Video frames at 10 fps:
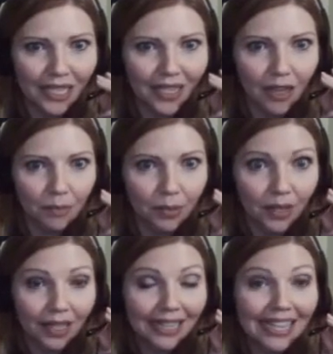end up,
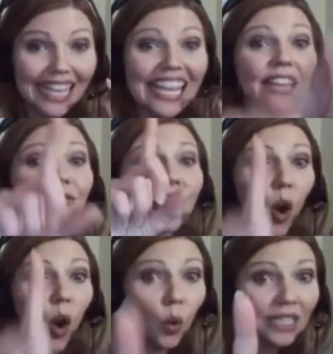if they
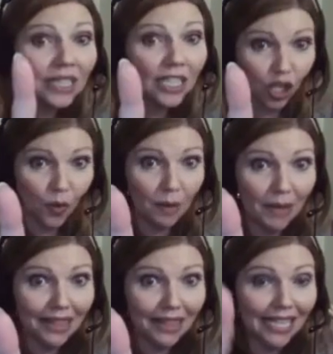only show
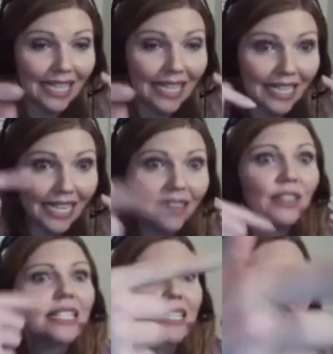up at the end,
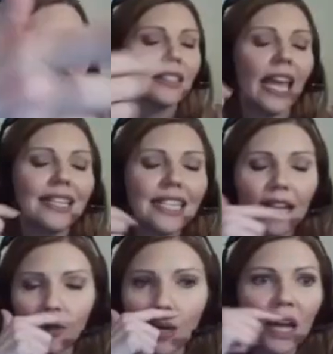and
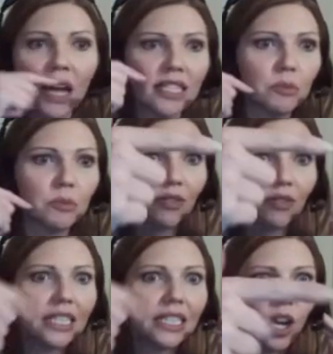Taylor, I'm not
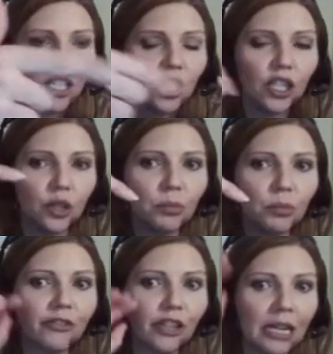specifically talking to
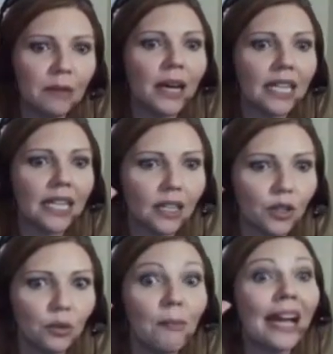you, but for anybody
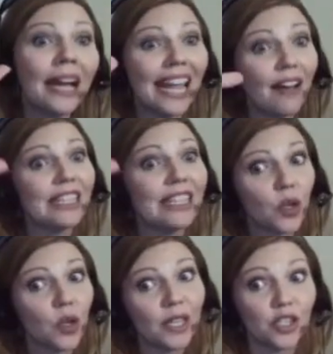who might have
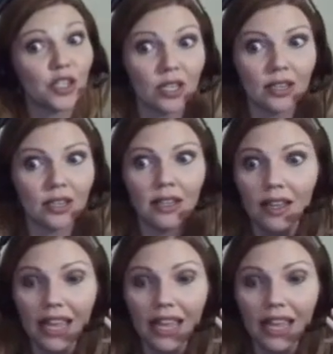this question